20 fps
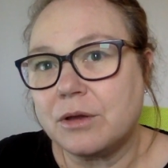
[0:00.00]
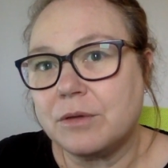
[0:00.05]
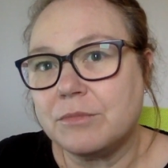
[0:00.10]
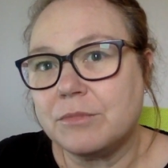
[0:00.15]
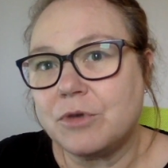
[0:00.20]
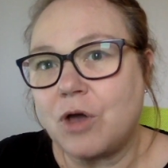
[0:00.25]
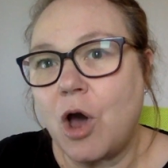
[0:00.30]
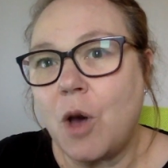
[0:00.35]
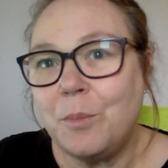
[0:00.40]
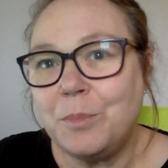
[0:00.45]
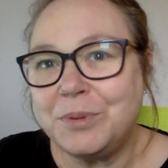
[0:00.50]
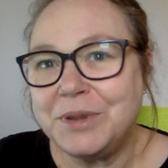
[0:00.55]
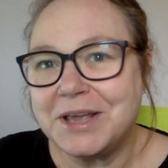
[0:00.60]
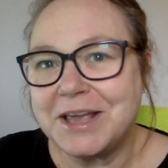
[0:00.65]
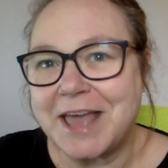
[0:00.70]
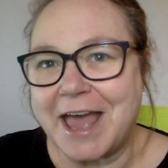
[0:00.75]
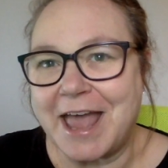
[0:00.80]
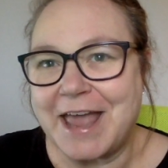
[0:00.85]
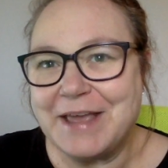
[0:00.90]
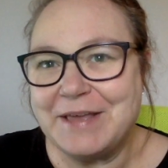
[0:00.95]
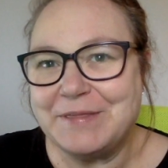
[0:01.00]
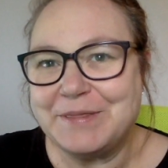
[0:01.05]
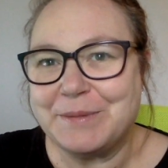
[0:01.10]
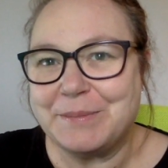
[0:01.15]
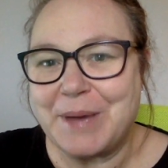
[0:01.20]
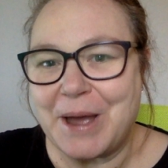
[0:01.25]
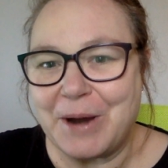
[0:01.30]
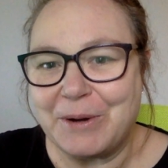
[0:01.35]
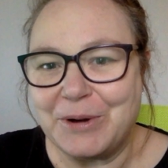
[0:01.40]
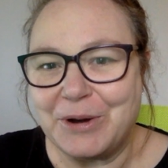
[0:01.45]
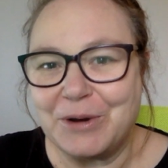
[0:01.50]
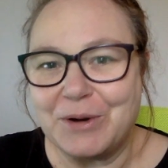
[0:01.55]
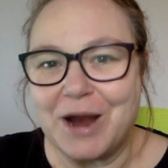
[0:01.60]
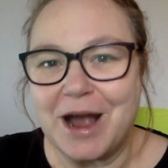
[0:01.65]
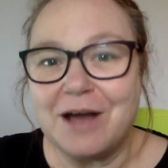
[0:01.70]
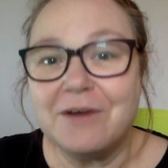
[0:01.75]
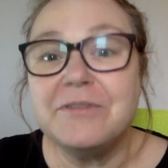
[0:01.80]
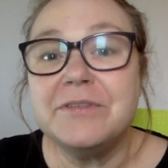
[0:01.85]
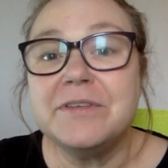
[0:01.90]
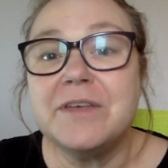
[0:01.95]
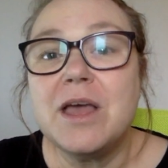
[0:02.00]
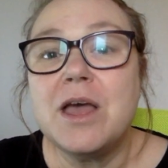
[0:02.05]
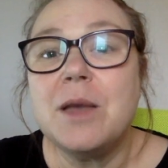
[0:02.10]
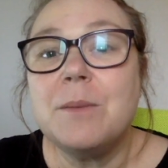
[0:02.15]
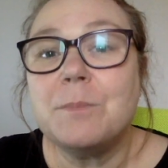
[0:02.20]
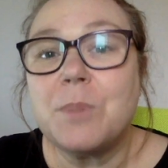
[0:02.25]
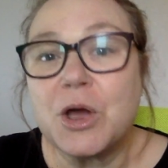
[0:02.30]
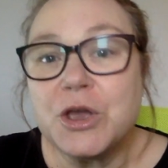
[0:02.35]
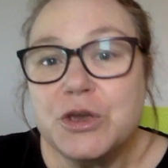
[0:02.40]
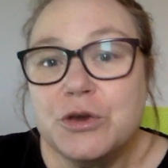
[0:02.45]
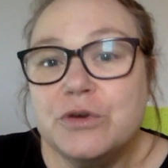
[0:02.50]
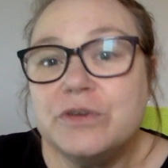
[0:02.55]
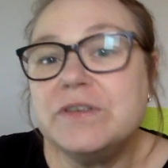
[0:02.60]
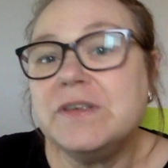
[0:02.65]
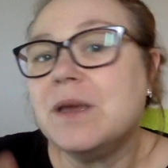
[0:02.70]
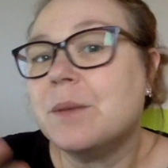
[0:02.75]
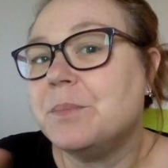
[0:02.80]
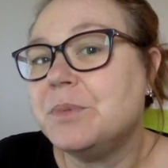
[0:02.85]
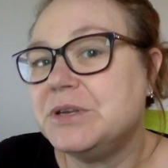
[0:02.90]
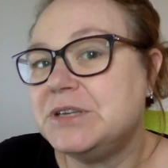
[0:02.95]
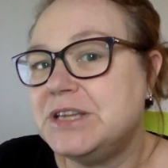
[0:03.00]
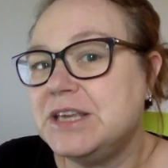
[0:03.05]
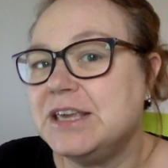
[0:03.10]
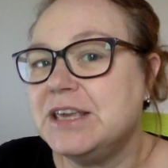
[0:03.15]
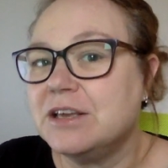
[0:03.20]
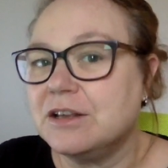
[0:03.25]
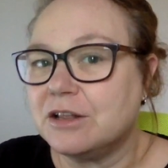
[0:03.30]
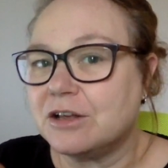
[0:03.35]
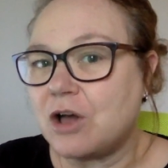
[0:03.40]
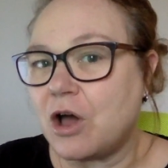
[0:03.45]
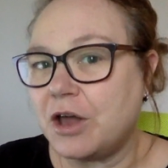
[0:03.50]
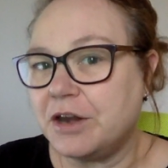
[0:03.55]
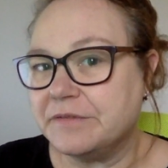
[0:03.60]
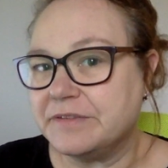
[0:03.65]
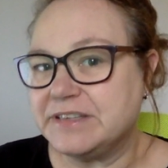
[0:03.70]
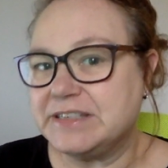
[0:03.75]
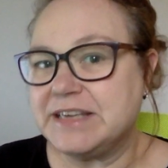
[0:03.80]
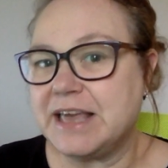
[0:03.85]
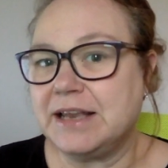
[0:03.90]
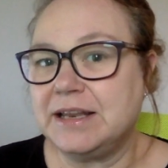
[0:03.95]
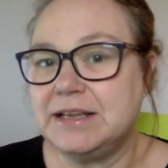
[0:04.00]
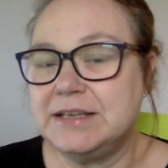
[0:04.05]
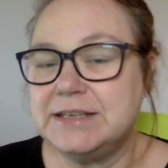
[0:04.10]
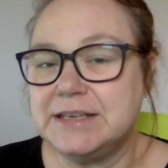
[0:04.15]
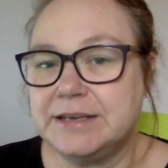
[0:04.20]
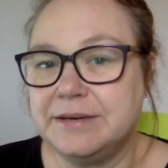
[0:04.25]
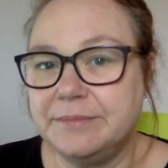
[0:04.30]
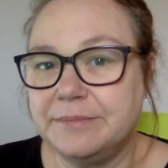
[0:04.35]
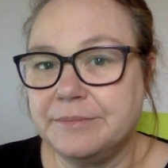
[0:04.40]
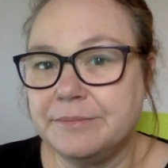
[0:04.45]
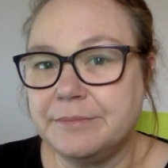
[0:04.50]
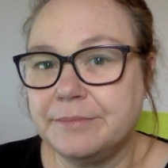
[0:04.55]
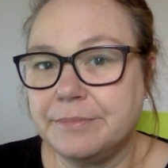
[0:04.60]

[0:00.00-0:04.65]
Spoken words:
complicate the paragraphs by using a particular kind of skeleton.